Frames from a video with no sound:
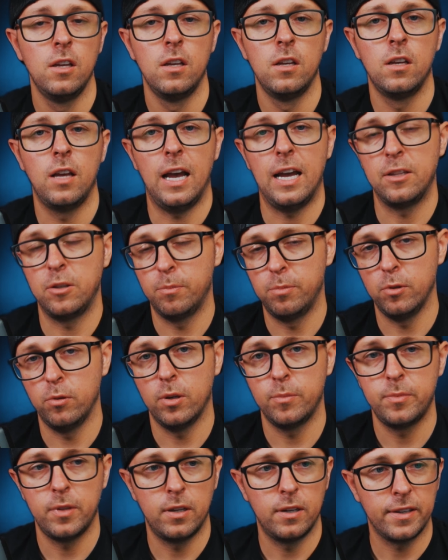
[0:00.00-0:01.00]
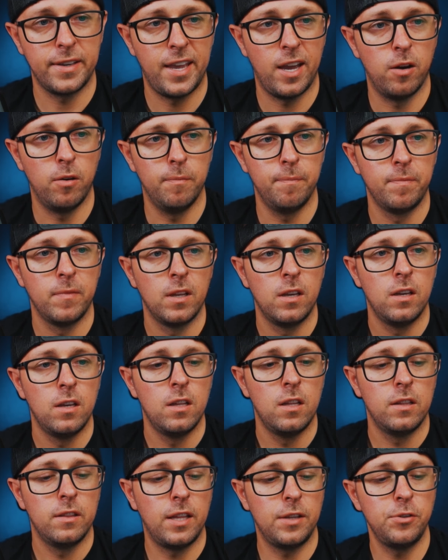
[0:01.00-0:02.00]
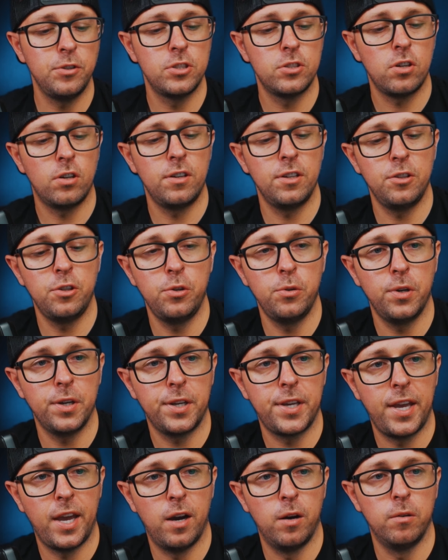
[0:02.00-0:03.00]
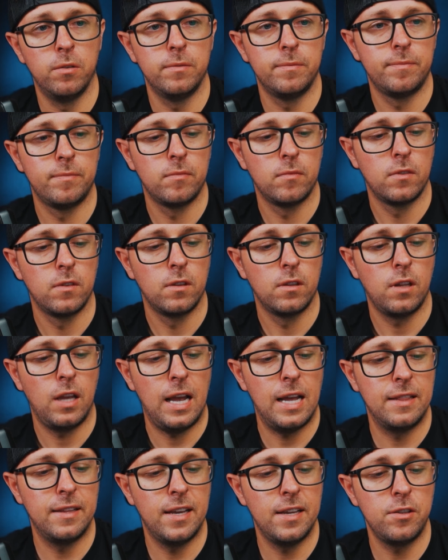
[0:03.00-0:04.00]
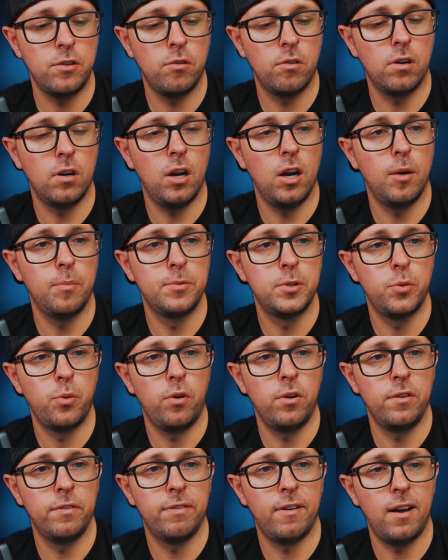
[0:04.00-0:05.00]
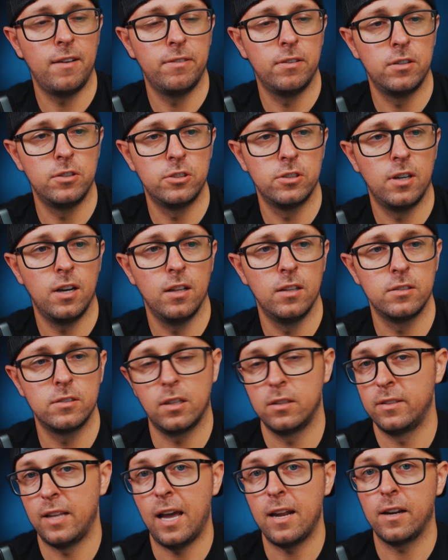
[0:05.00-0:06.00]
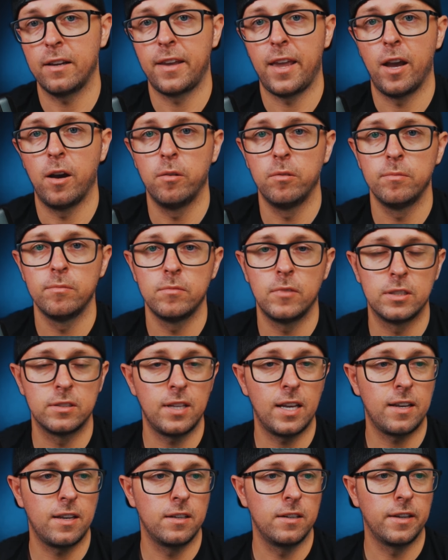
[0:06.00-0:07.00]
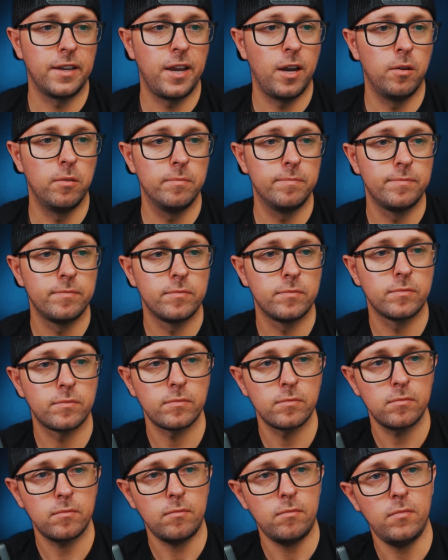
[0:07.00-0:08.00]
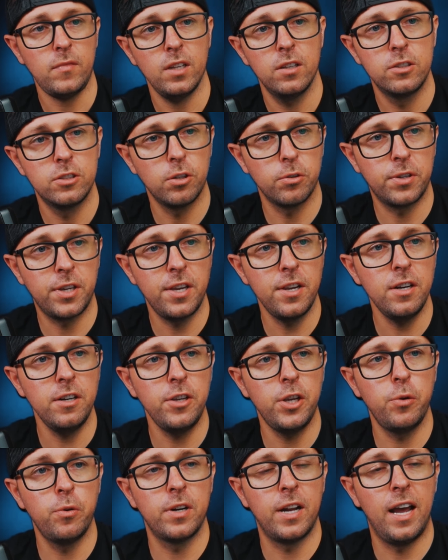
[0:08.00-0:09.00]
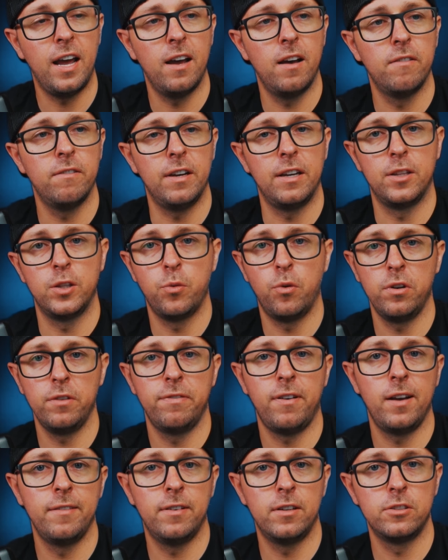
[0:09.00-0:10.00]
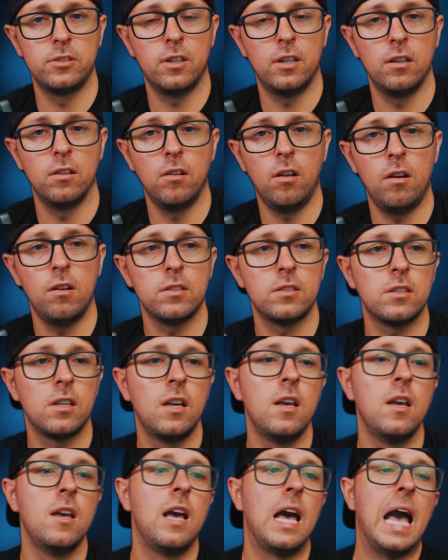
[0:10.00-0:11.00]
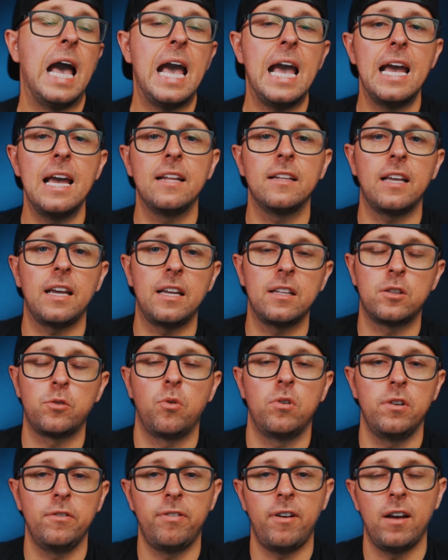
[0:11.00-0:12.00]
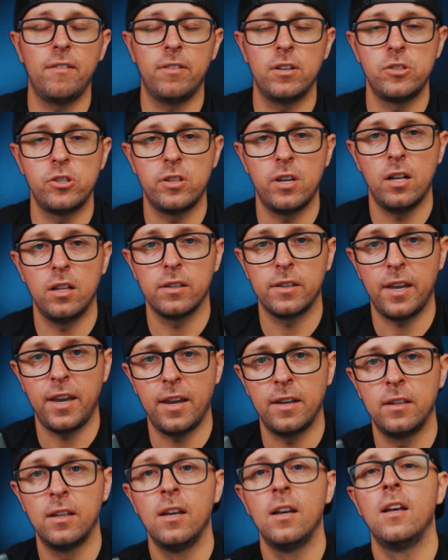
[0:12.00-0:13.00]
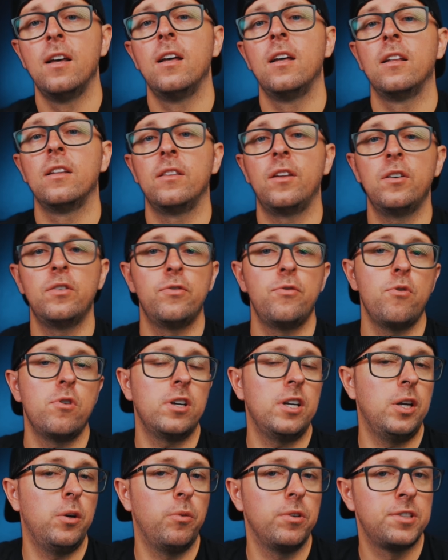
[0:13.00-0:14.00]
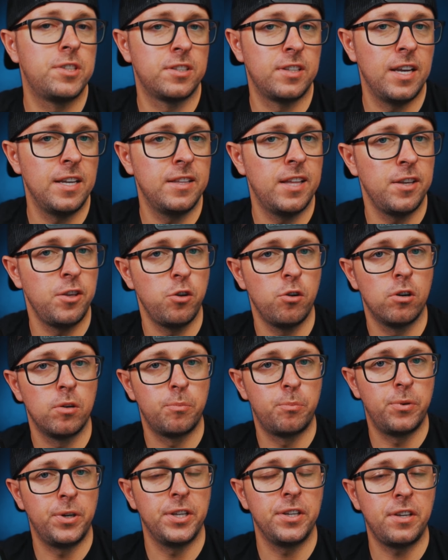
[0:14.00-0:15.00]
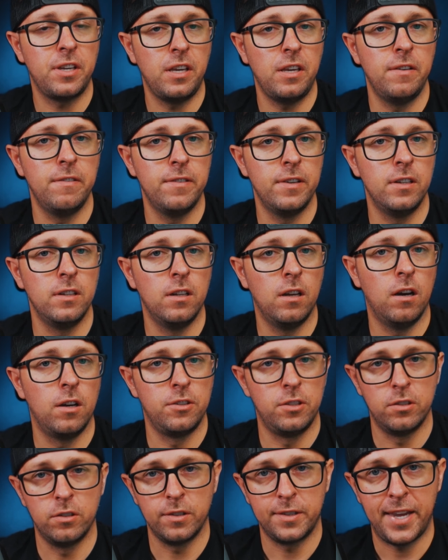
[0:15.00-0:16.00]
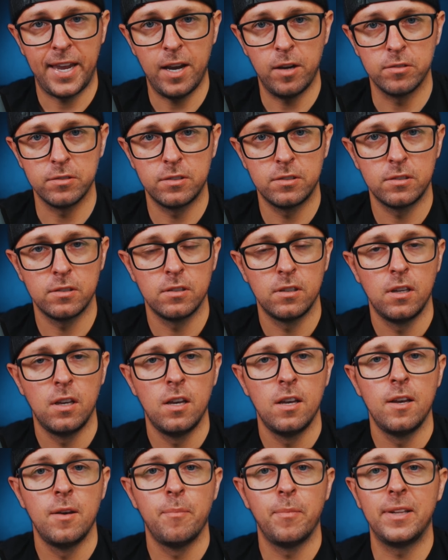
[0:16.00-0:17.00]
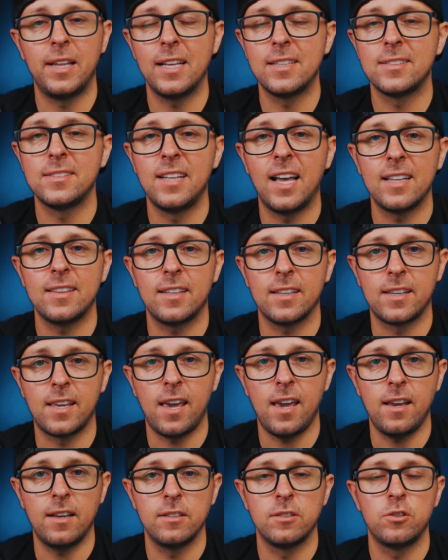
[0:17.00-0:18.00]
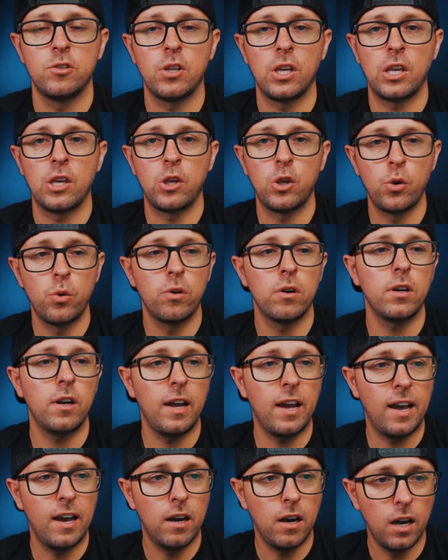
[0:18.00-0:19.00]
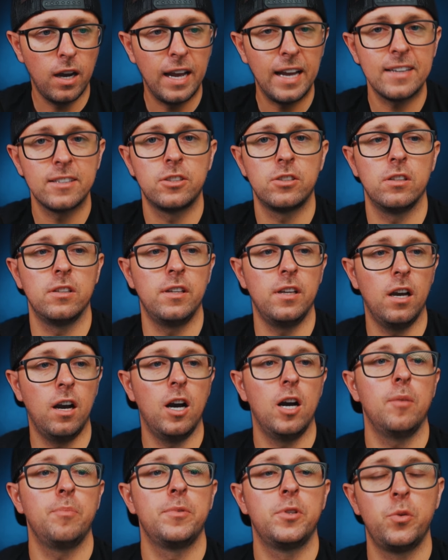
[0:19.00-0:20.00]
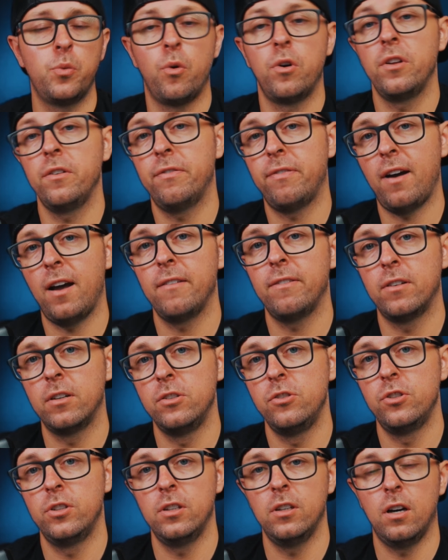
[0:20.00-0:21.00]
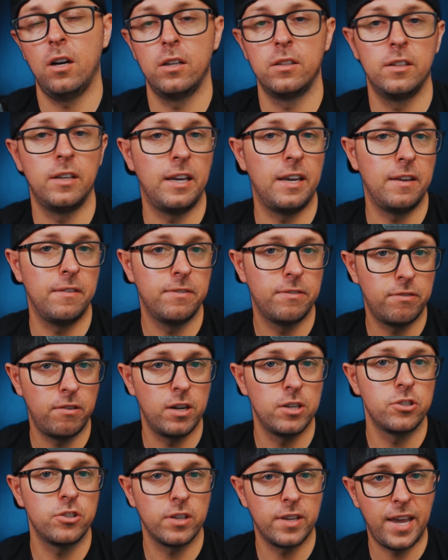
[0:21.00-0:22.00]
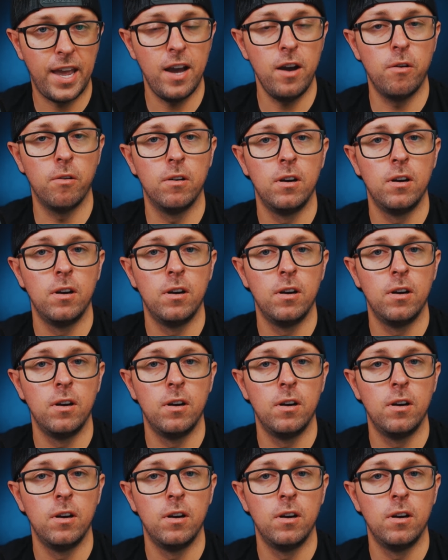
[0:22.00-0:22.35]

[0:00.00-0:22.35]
and you blew up that account. Then you start a new account and then you are up $2,500 on that account, the second account. So here you would have a $2,500 loss and a $2,500 gain. Therefore, it would say that you are break even on your accounts. But that's not the case. You are actually up $2,500 on a fresh account.